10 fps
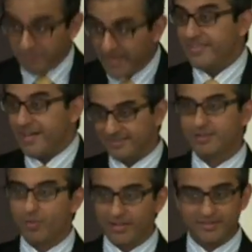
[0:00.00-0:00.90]
And that's
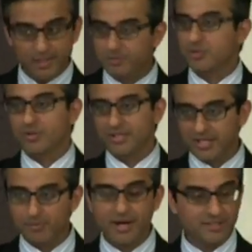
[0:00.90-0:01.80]
the one subsequently
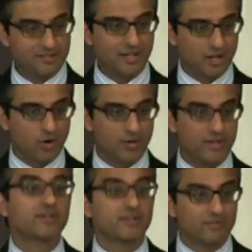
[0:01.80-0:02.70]
Kirmani's going to go
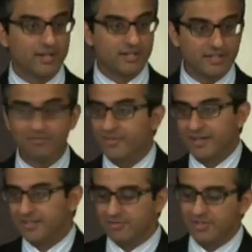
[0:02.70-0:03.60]
with. Right? He
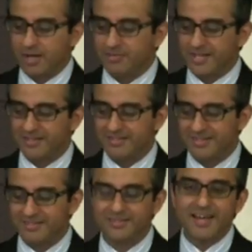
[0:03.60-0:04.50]
even comes out and he
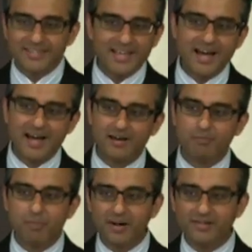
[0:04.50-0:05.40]
says,
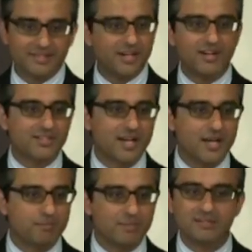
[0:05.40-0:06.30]
yeah, pulse in our
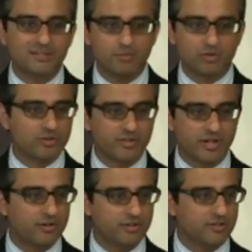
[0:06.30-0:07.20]
time means the motion of the
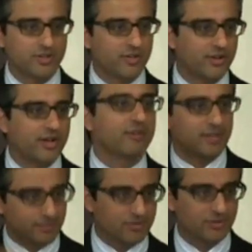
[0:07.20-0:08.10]
arteries, not the heart.
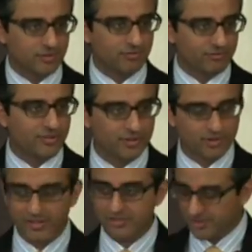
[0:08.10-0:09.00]
Right? So there are further
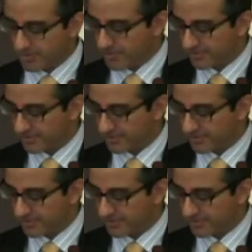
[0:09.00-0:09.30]
corrections